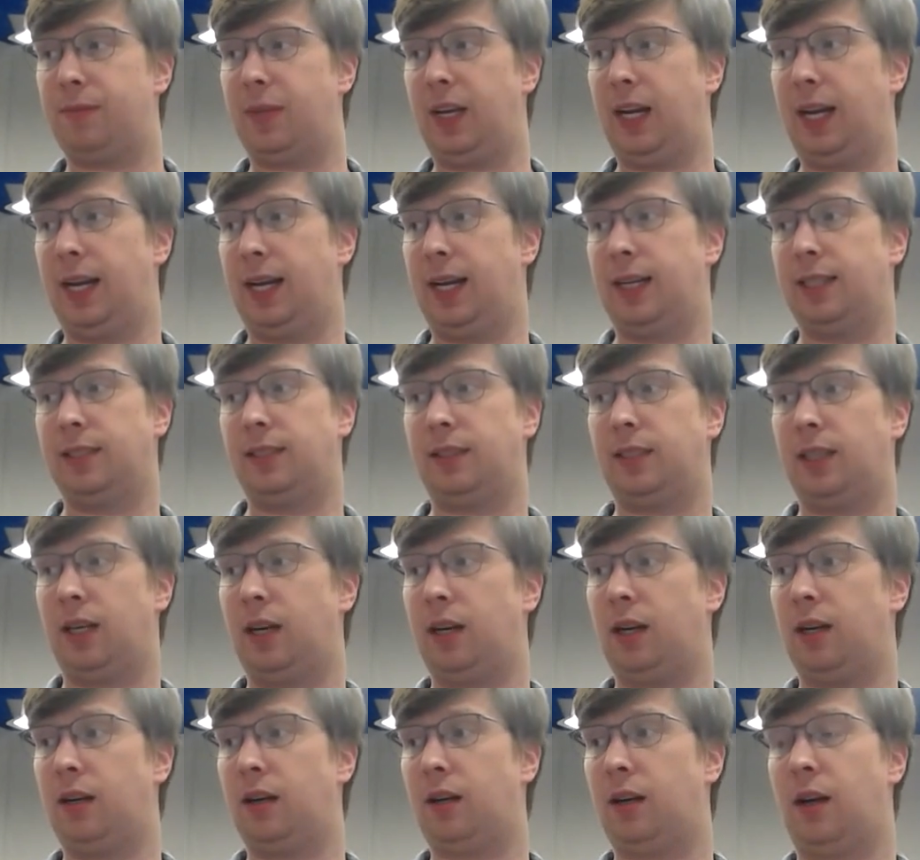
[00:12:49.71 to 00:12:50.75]

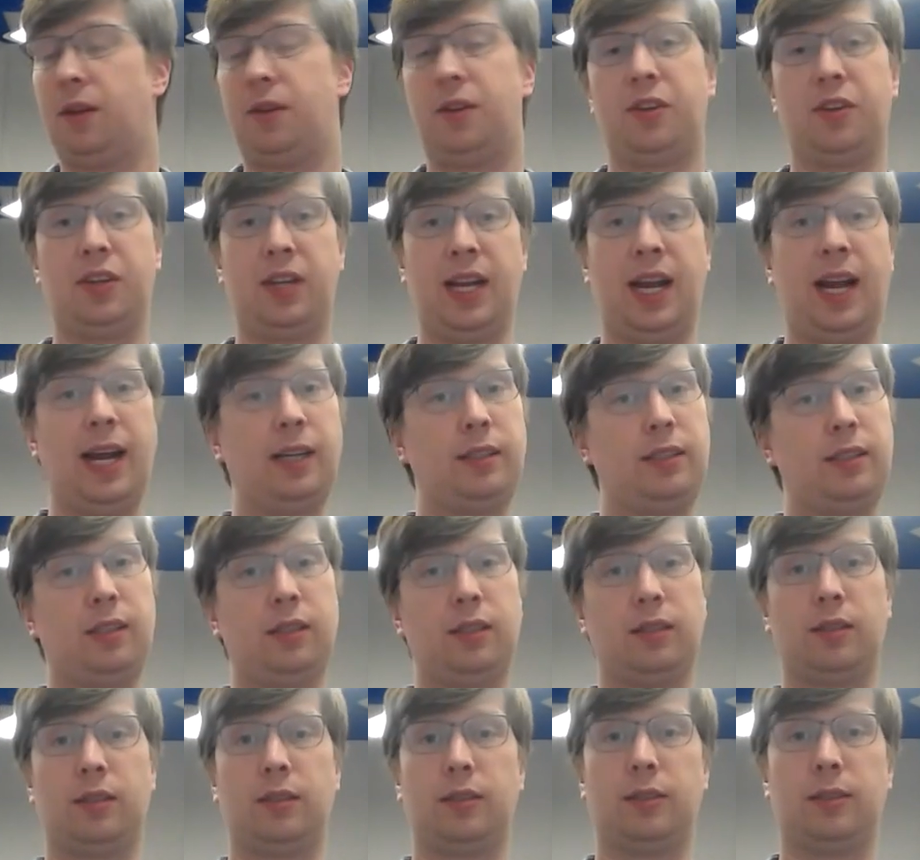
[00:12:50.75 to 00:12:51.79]
Other than that,
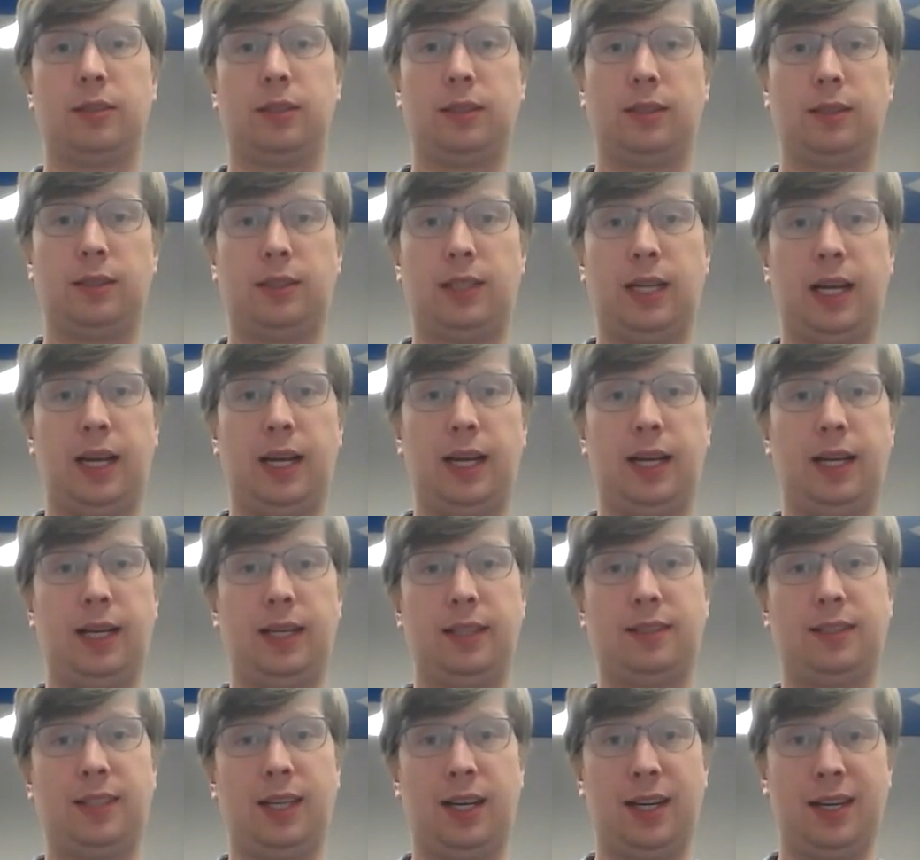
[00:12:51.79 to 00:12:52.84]
stay
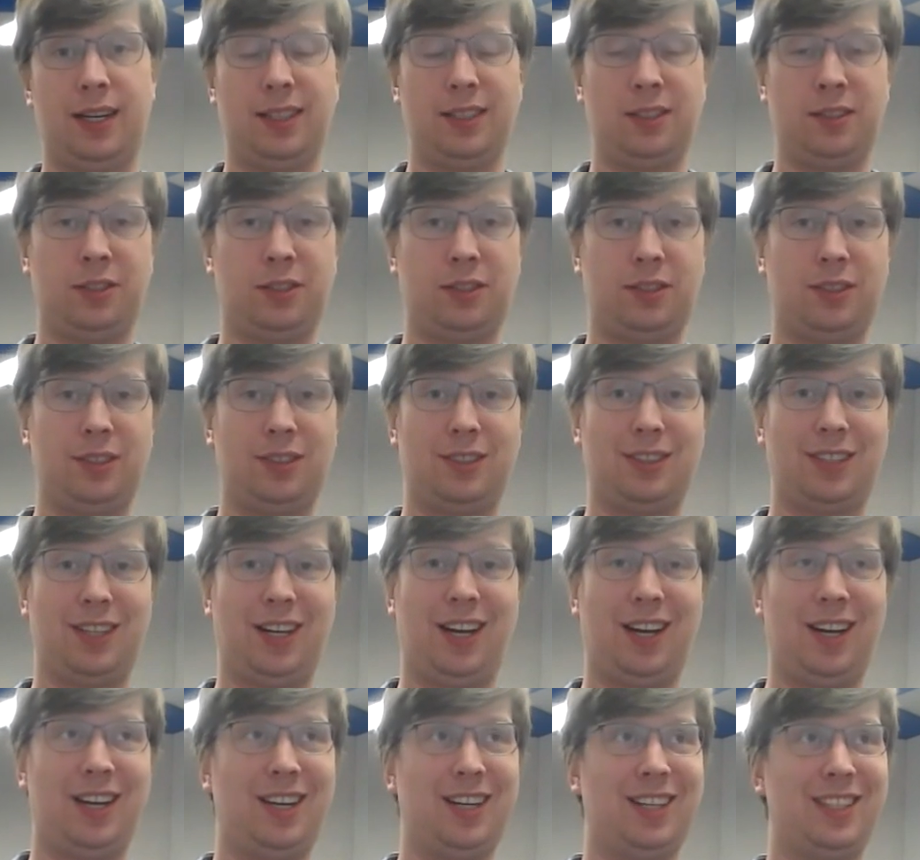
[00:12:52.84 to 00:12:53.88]
sane,
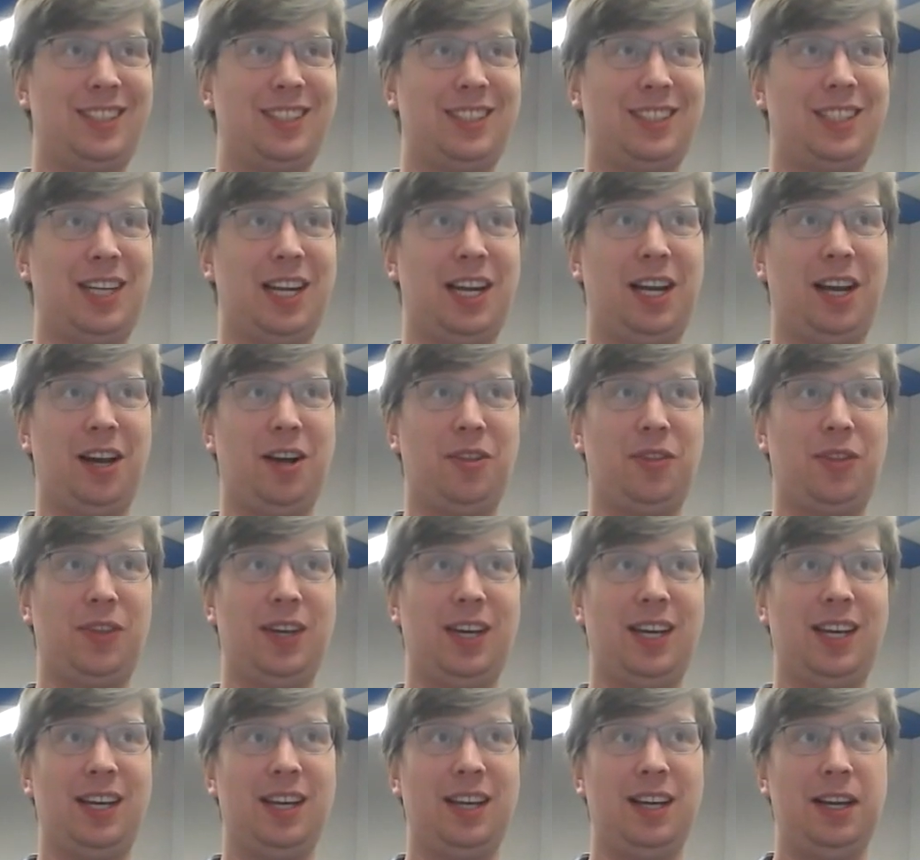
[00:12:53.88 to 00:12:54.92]
stay
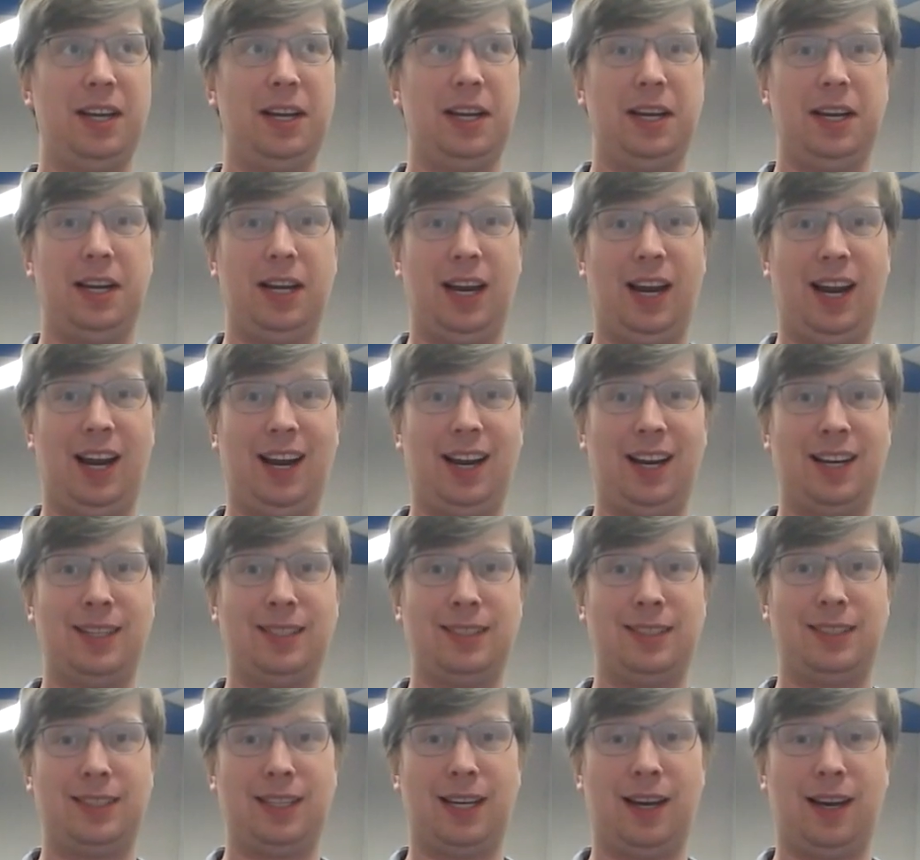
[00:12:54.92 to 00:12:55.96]
healthy,
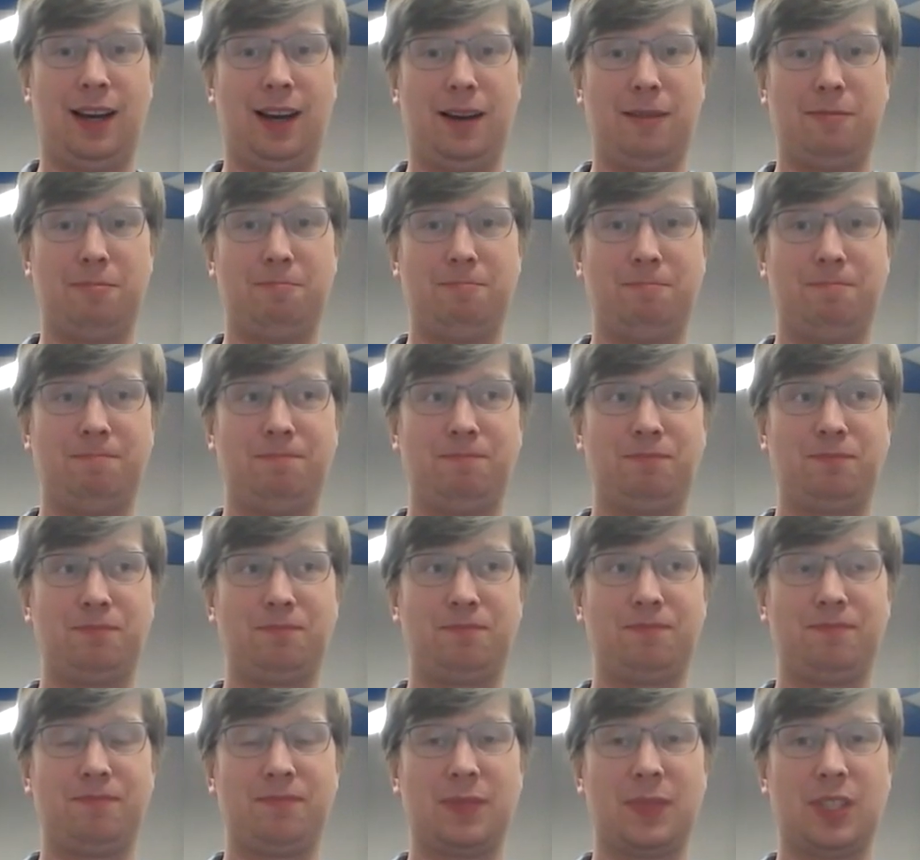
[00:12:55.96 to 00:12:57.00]
and I
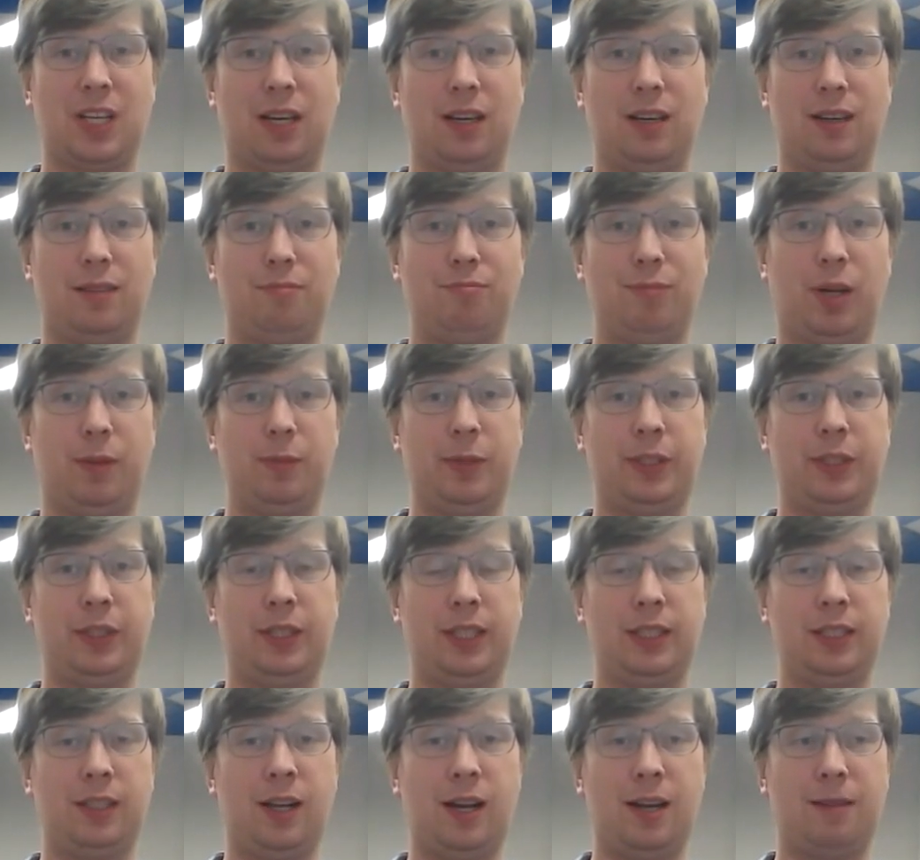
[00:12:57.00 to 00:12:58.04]
miss you
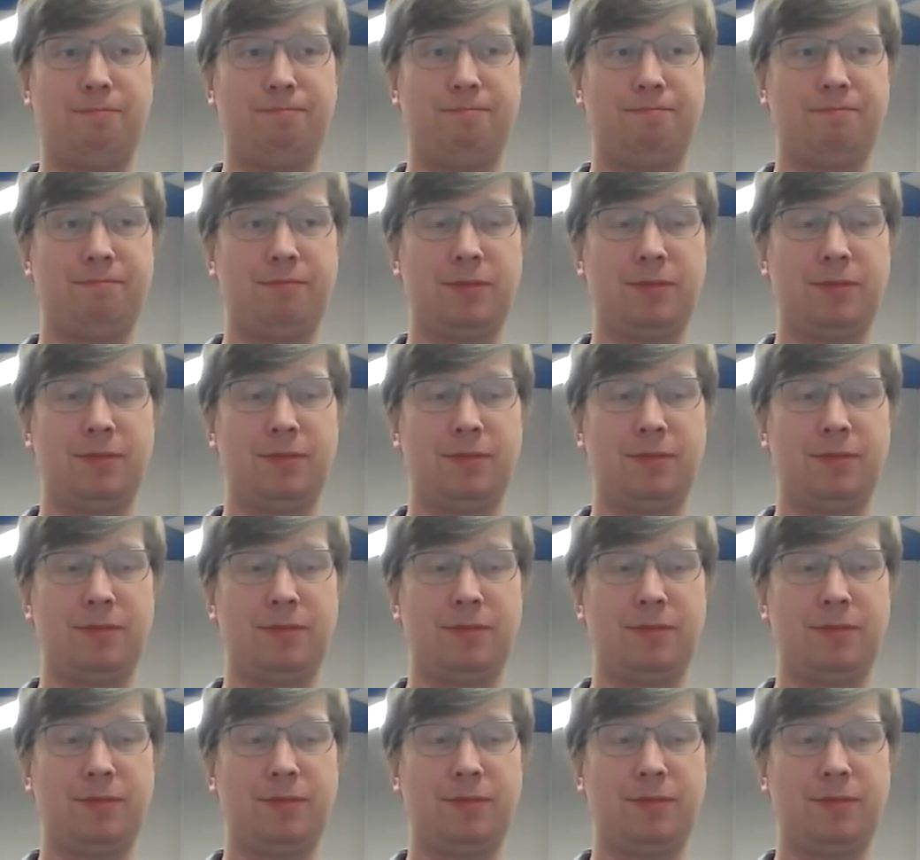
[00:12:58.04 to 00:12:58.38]
guys a lot.